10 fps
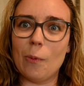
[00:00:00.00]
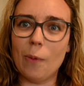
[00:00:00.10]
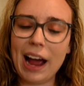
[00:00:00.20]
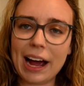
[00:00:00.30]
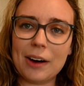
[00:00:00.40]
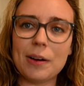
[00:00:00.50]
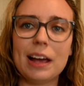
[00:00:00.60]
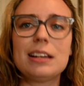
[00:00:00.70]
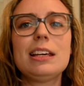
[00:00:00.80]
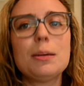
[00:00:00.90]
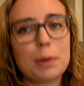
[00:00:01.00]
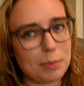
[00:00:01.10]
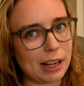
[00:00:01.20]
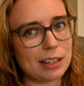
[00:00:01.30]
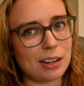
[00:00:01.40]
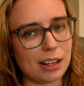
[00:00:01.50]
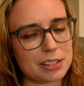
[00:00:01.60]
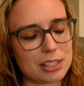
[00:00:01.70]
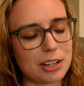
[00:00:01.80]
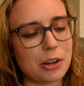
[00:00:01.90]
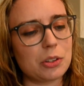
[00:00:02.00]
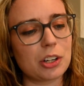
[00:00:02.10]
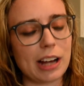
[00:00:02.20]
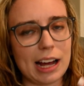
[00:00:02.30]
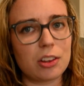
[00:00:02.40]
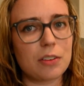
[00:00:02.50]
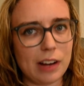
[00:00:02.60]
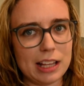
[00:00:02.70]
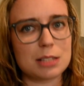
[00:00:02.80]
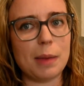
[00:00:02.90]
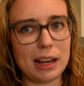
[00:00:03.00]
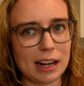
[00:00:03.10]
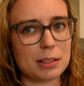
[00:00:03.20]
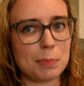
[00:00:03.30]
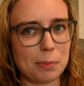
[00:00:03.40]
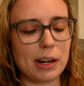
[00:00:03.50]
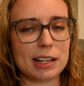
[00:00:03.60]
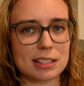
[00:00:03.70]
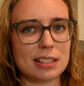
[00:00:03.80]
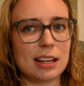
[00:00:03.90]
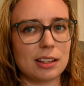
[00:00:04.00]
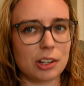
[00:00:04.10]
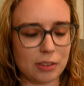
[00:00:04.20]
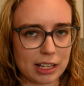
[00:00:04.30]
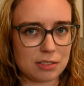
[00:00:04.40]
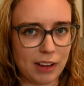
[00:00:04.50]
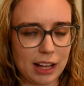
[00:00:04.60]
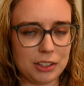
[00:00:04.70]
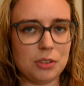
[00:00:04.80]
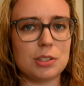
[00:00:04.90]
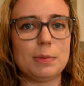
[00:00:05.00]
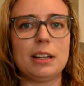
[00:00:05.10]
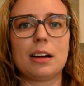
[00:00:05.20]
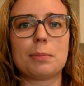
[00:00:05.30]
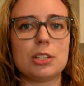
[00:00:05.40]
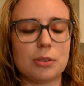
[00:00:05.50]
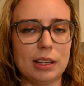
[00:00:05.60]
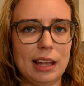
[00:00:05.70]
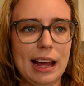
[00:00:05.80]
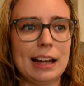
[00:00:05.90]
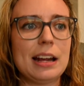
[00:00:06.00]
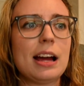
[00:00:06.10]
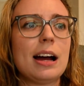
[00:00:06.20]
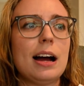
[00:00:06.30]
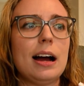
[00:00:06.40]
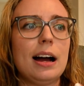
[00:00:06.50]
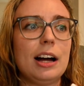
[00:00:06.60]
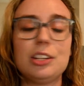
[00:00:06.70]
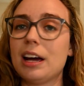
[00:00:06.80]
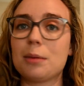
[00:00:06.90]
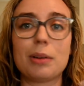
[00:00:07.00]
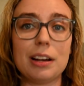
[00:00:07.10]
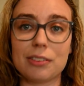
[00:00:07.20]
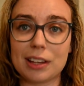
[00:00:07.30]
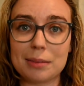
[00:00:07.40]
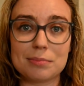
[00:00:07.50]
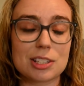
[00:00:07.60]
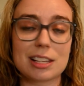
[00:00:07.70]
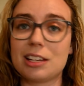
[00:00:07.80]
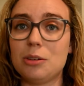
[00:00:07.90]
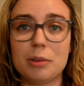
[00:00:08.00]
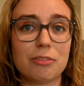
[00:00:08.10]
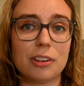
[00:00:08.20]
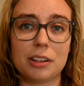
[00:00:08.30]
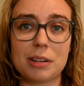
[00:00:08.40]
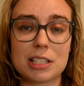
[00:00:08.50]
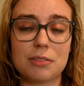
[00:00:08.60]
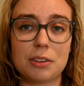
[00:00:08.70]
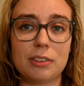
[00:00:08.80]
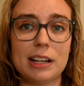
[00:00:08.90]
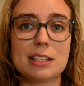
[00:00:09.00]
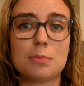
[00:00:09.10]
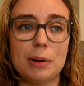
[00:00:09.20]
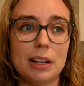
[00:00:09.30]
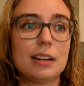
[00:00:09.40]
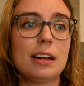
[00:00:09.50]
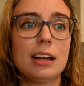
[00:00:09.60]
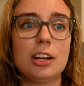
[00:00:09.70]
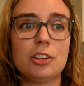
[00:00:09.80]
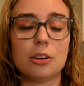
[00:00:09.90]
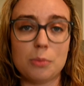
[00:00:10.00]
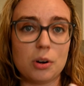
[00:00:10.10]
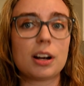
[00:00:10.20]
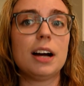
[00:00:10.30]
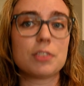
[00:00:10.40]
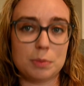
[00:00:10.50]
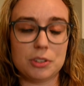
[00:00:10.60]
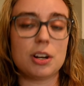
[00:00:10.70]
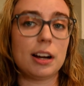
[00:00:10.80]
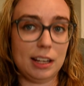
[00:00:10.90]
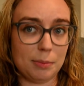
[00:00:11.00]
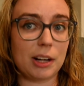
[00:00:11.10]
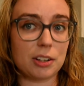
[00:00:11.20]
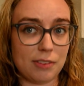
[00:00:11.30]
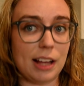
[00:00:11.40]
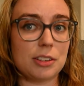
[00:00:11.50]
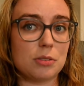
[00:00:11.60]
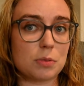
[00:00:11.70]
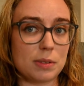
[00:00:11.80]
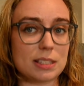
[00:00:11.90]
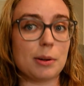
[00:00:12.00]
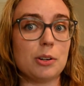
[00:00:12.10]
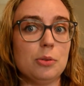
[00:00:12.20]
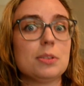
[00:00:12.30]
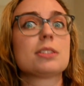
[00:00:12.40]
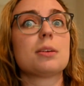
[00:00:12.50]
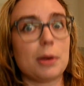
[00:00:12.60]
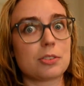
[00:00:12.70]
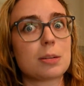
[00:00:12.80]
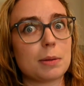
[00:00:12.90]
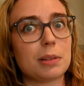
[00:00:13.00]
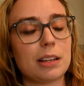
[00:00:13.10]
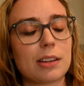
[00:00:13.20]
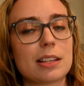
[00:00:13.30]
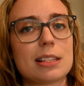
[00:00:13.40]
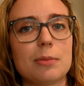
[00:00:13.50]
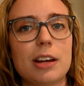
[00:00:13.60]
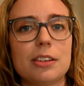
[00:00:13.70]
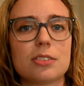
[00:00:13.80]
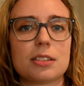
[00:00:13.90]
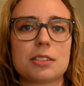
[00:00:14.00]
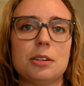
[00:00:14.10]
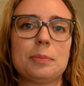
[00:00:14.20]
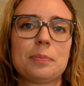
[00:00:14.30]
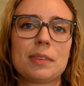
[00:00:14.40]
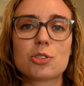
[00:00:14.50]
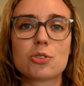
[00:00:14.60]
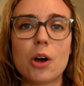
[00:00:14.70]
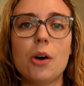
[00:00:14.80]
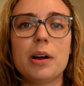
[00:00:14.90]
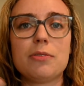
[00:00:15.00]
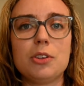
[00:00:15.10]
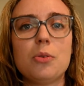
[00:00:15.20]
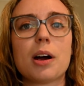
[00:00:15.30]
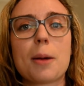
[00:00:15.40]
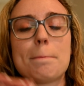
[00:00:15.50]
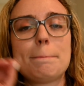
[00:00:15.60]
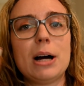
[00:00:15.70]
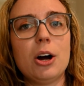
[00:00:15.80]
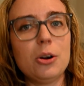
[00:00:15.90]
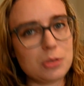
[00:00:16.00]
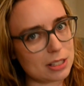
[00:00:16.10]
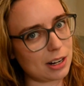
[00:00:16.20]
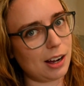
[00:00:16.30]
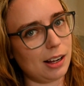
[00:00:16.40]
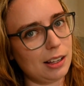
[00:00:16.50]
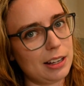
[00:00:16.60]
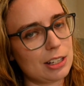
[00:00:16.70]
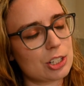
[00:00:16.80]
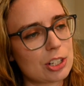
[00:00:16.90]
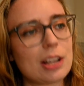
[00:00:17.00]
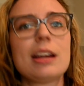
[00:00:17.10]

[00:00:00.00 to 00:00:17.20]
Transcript: Wow. And keep in mind also, your Catholic friends may not be practicing the correct values, may not be doing that. You got to pray for them just like you would for all the rest of your friends, but you're more comfortable talking about your values with someone who is supposed to be believing the same values as you. So if you are post-college,